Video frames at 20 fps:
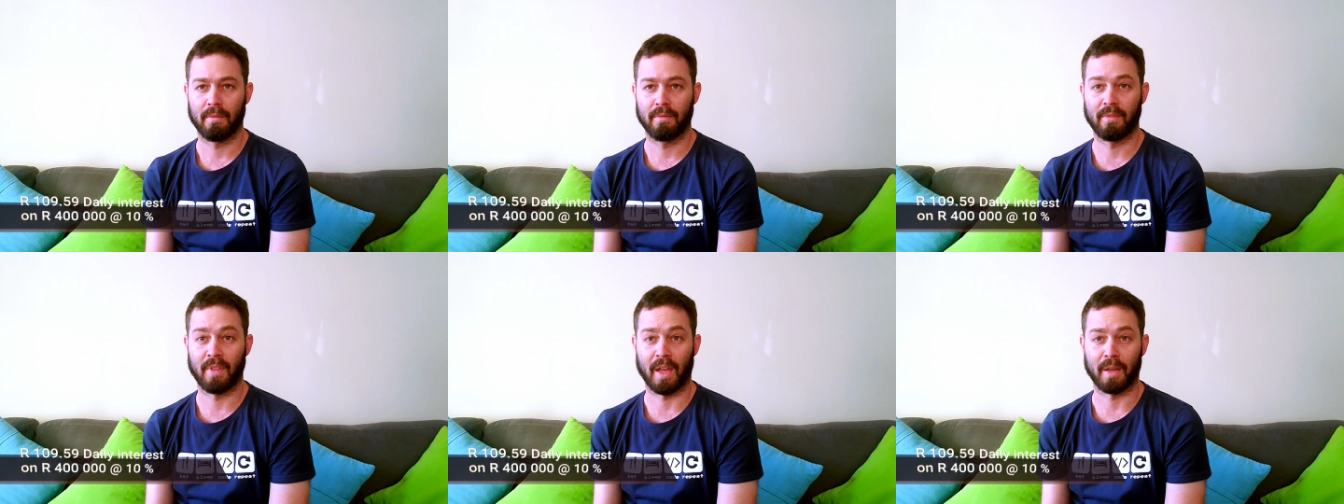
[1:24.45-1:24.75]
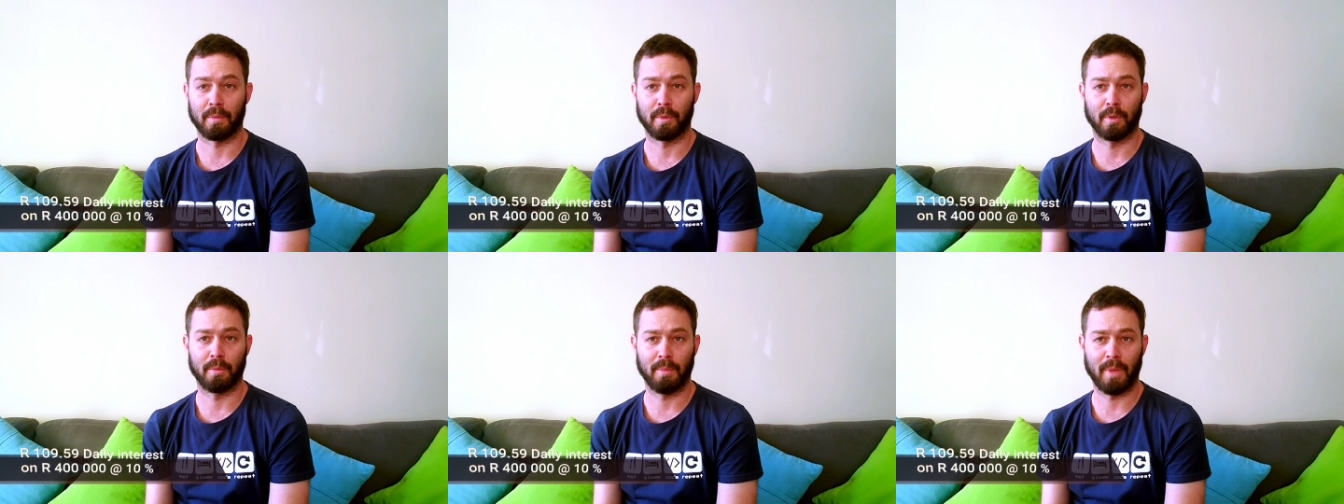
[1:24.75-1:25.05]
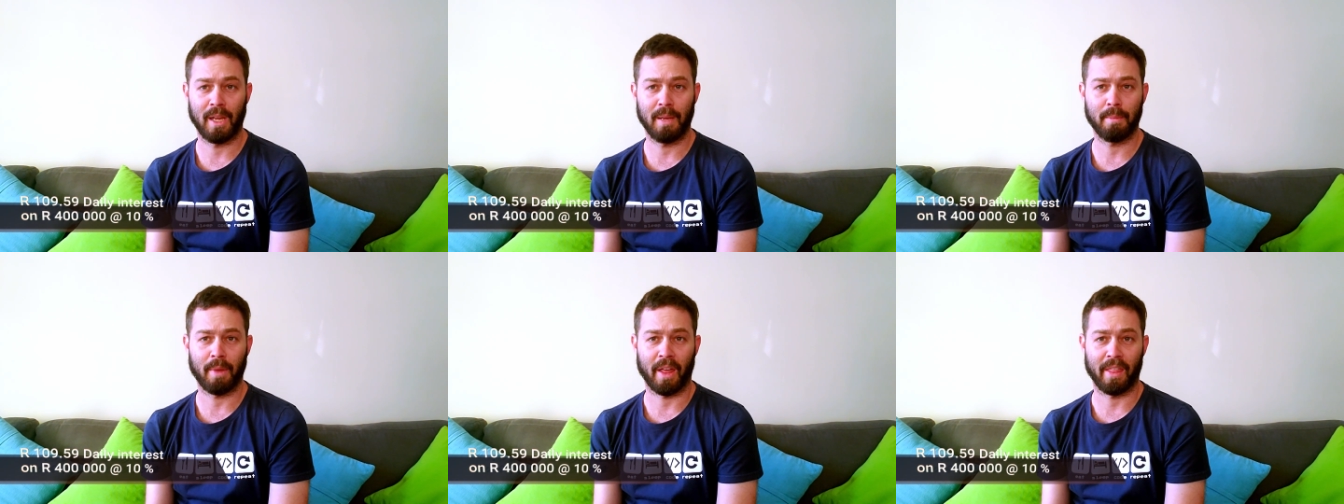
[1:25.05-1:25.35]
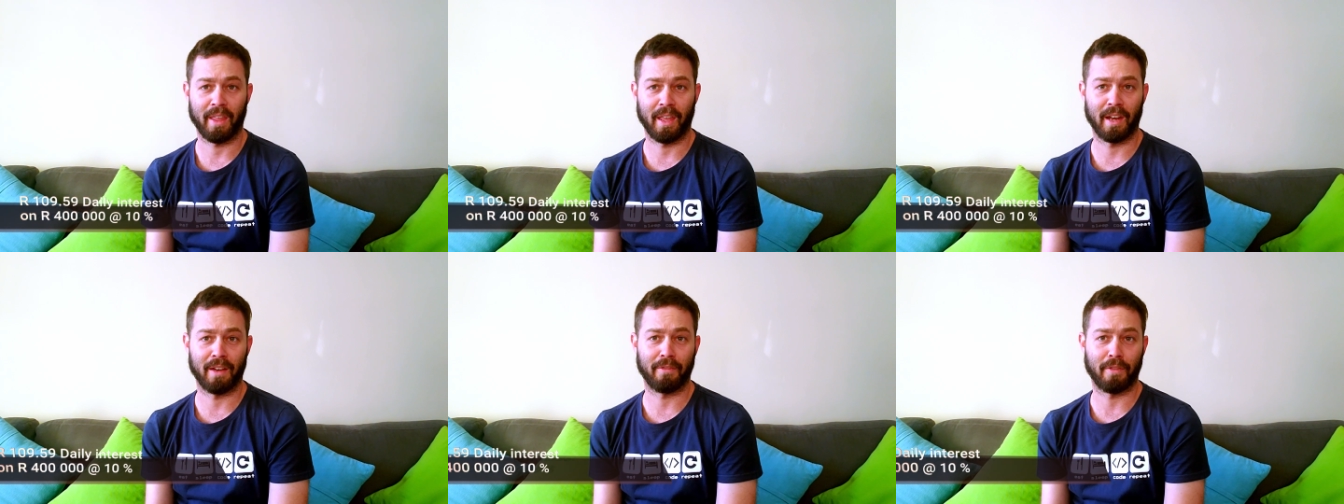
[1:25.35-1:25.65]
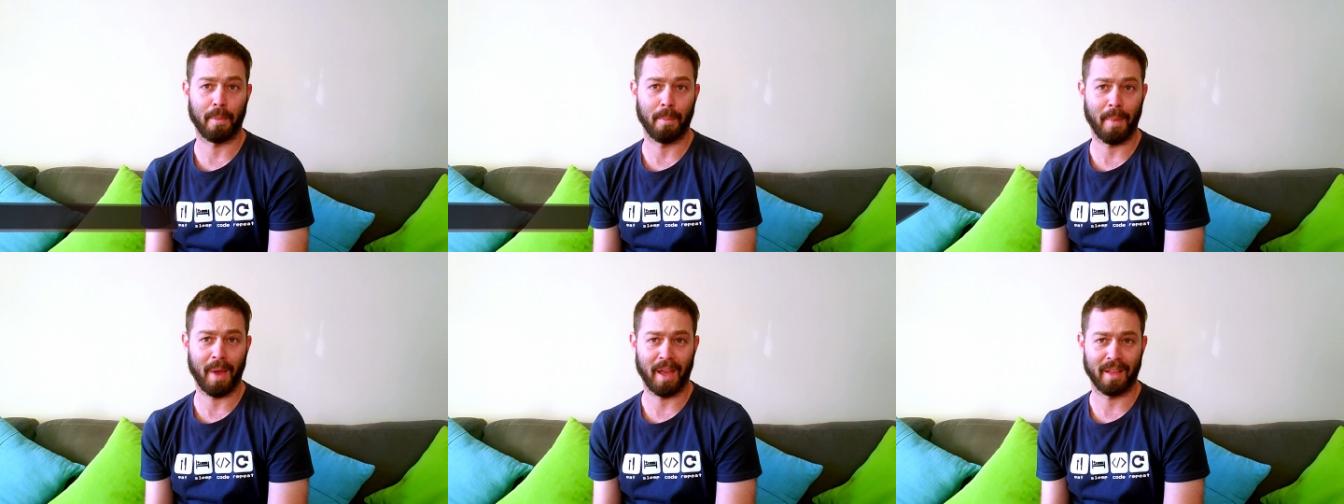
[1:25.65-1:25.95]
That would mean by the end of
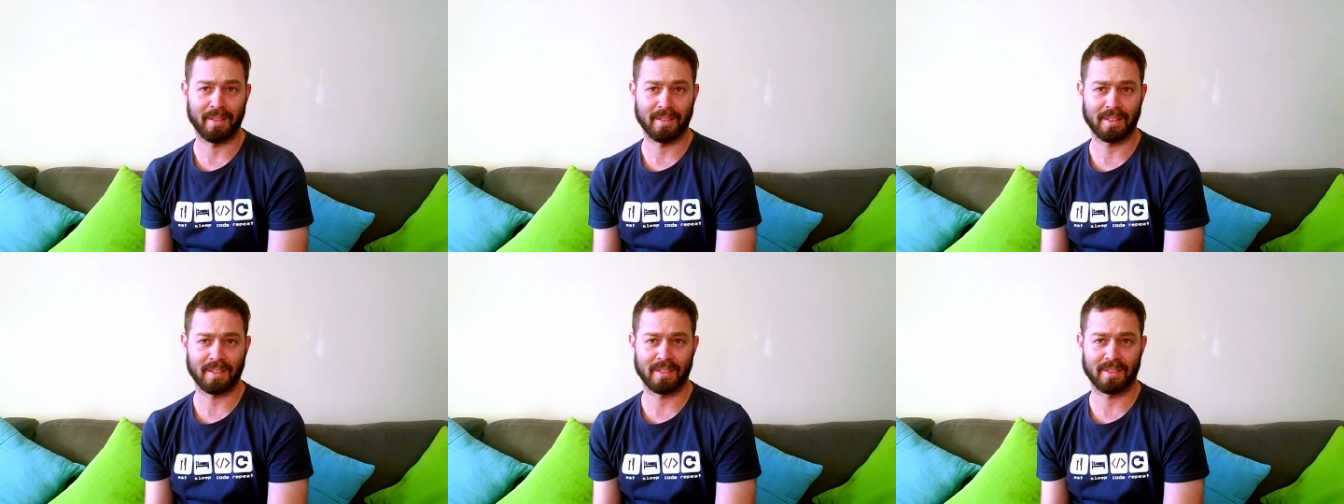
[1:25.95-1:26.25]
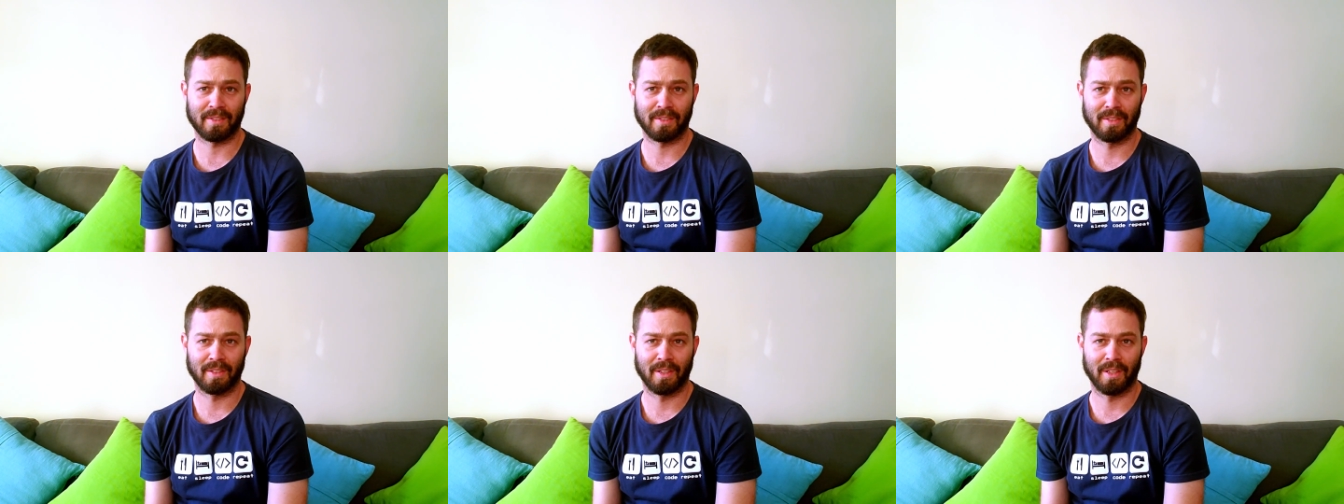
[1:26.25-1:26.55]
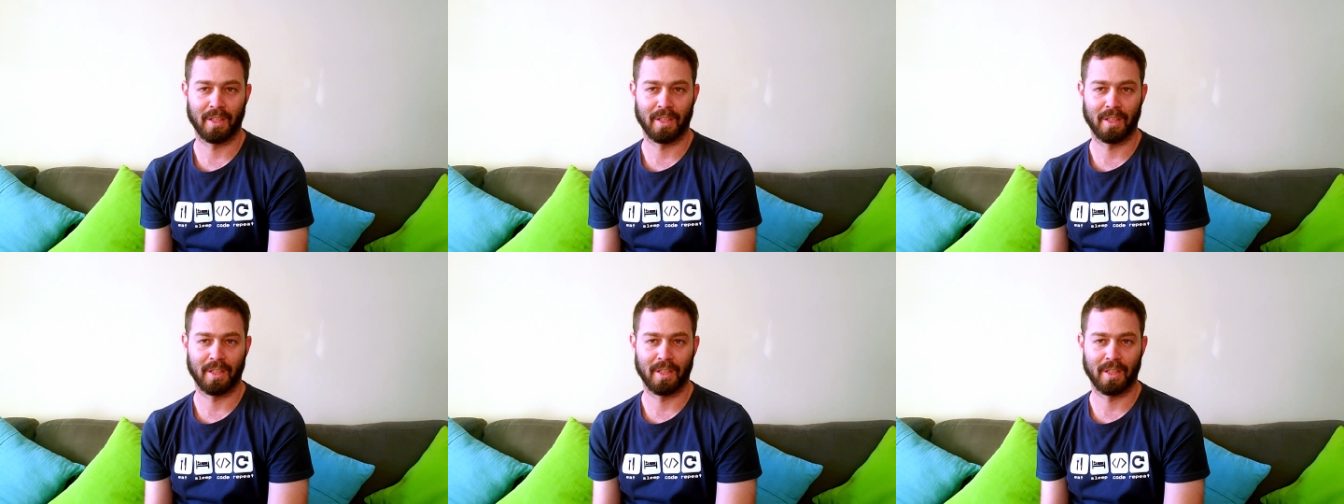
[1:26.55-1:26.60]
the month,